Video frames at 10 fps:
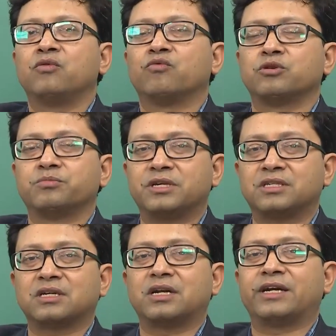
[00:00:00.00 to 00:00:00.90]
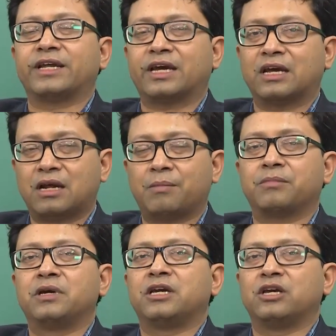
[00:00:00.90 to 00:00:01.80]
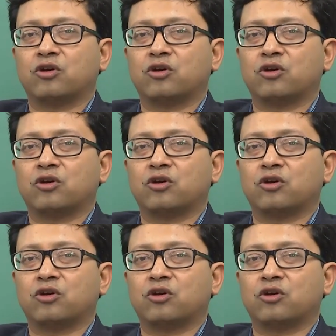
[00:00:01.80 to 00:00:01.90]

was basically taken up in